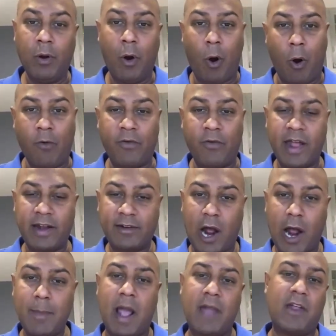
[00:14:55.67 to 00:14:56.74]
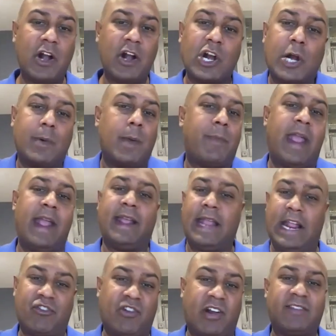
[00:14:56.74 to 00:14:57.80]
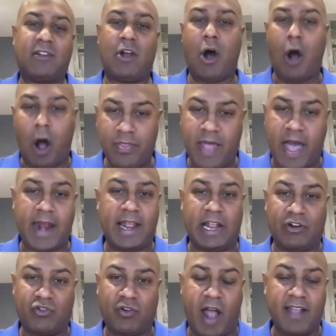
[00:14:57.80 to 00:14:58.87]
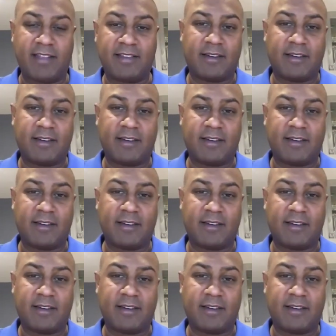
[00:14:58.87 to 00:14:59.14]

over that time, and then you're going to be paying interest on that interest,